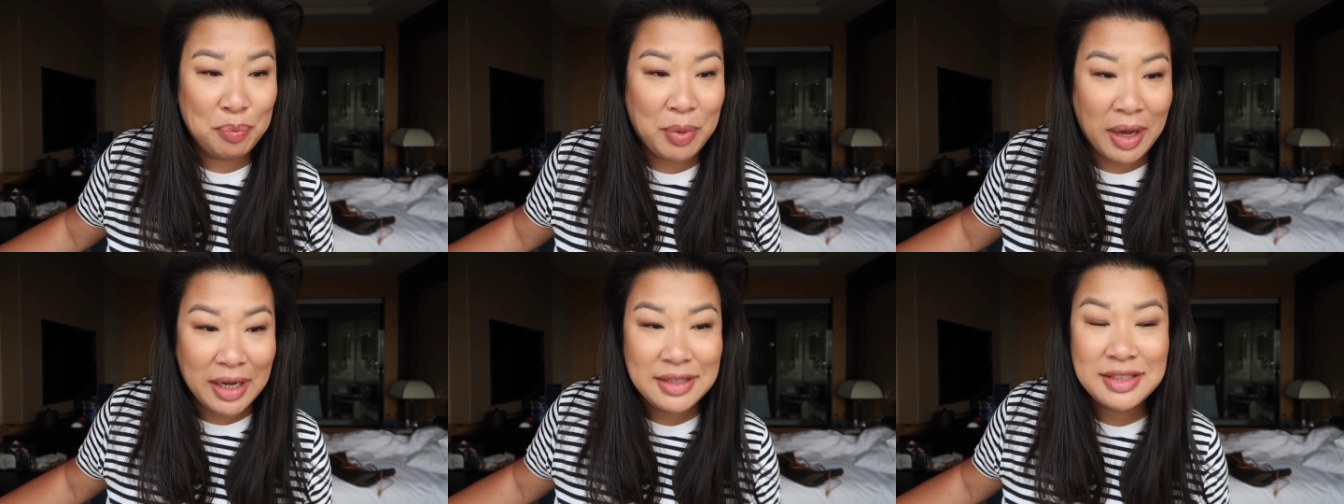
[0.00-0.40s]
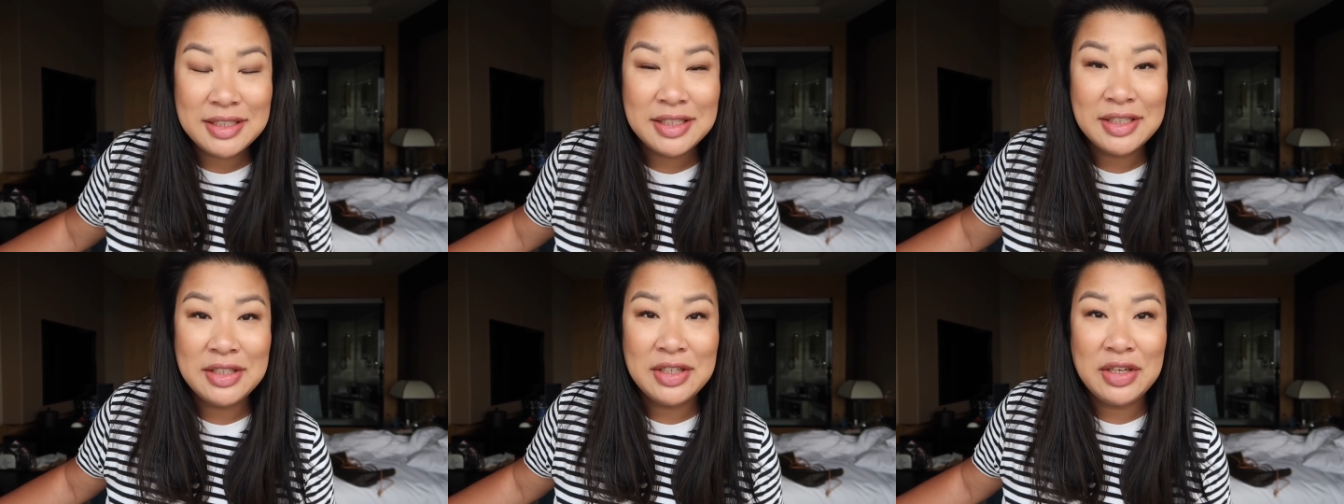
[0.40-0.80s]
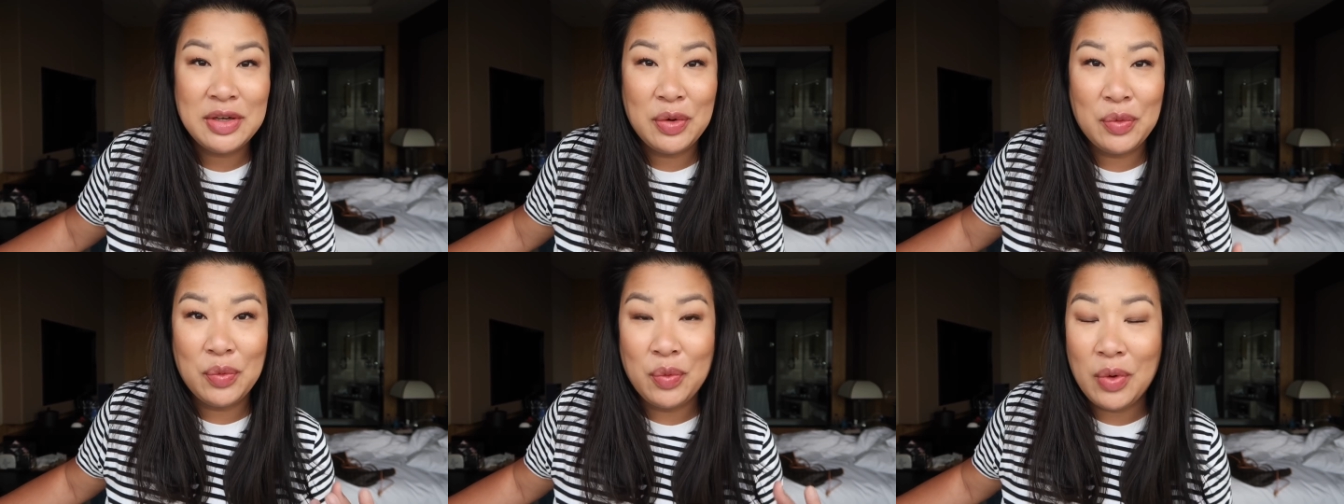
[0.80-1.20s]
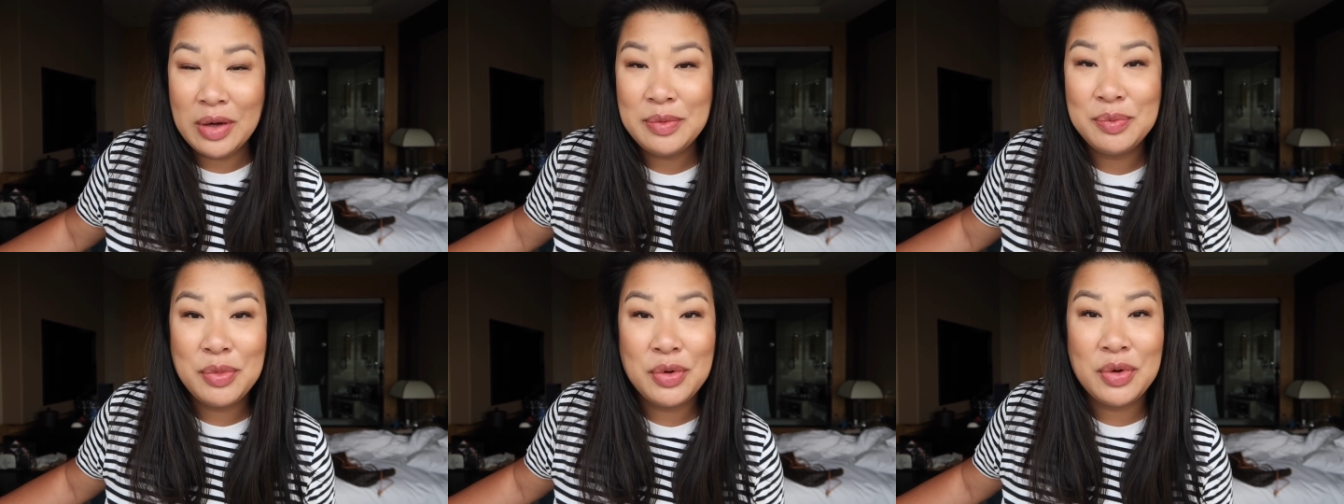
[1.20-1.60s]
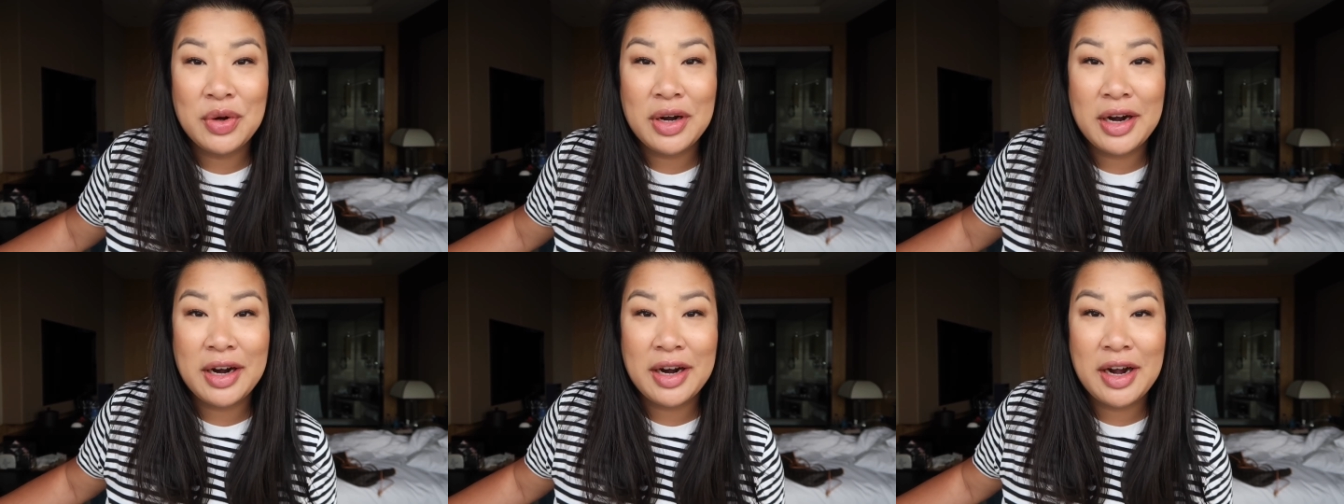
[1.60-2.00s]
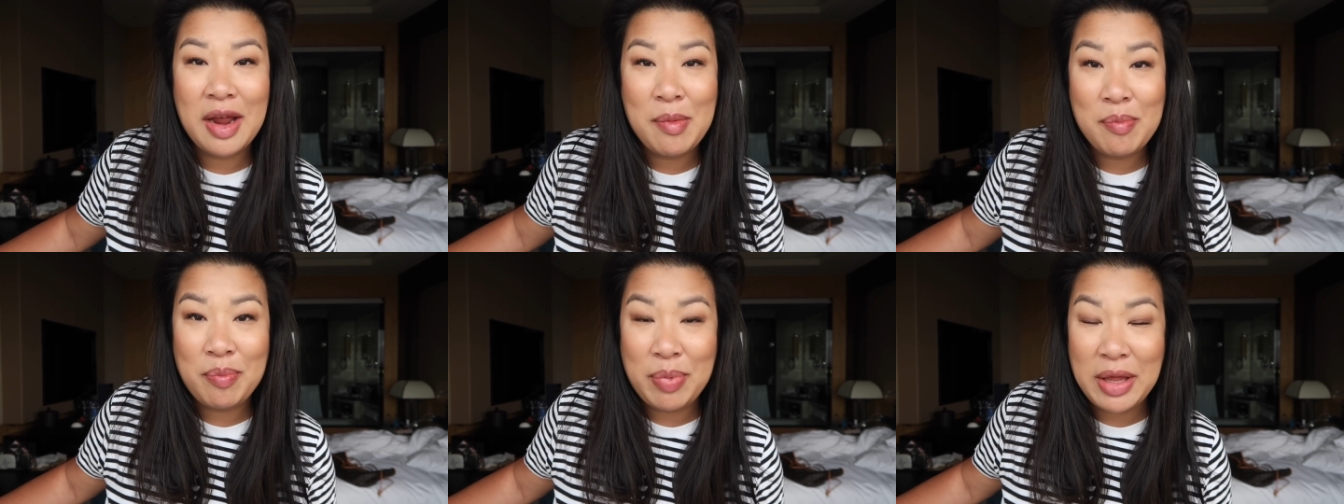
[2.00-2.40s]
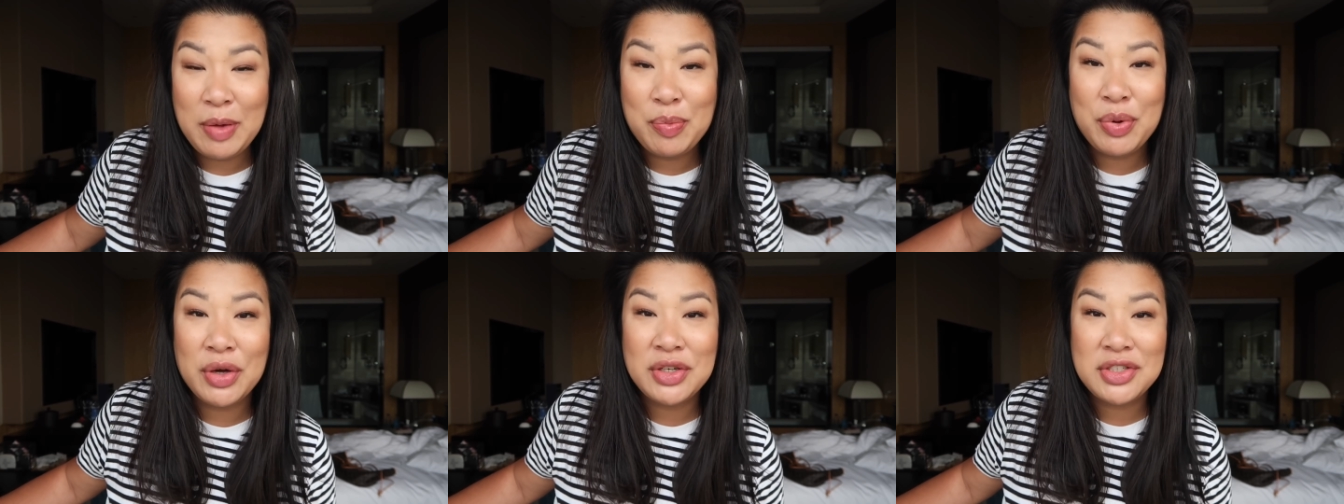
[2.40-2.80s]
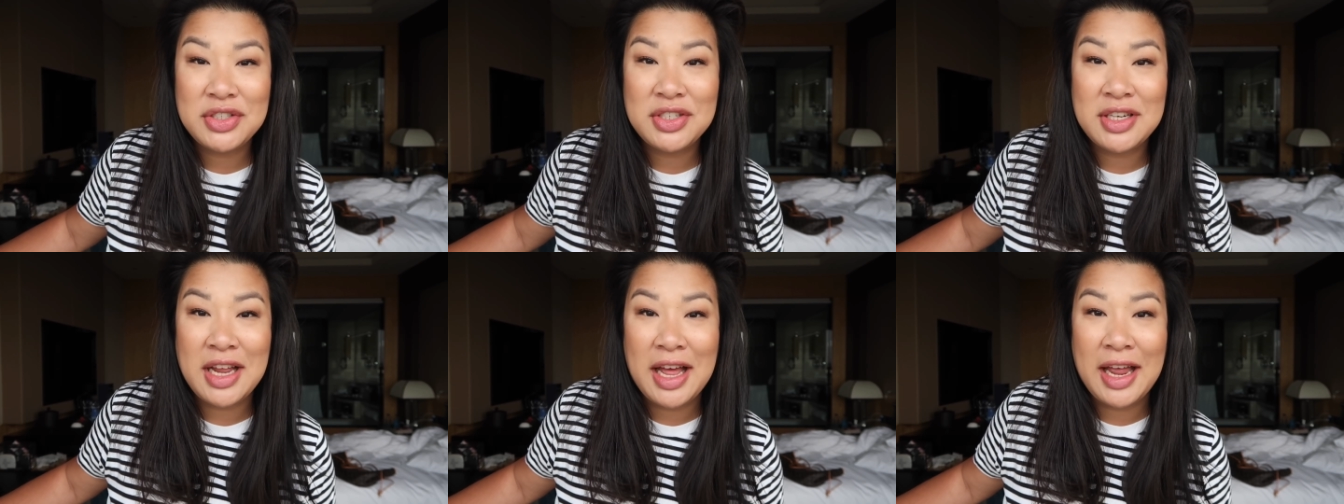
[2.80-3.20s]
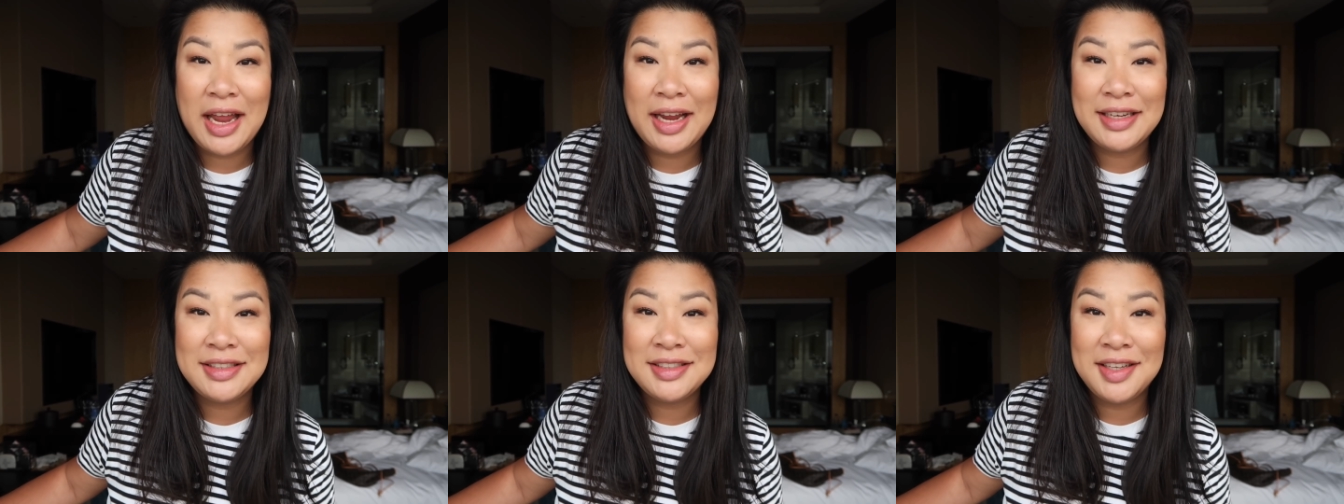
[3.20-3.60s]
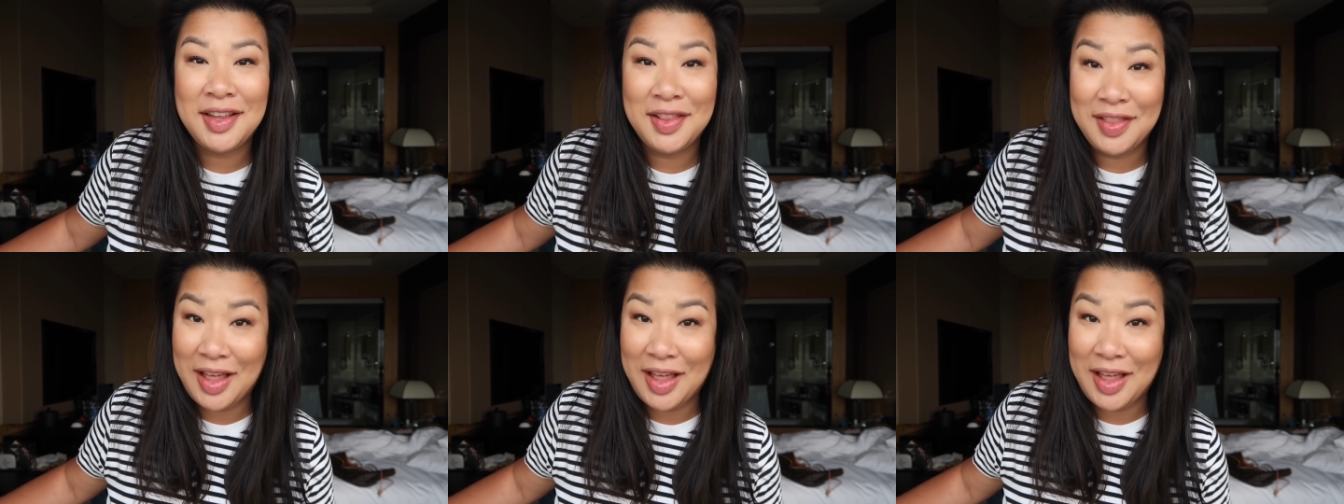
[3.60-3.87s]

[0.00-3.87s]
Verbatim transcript: But one more big push tonight.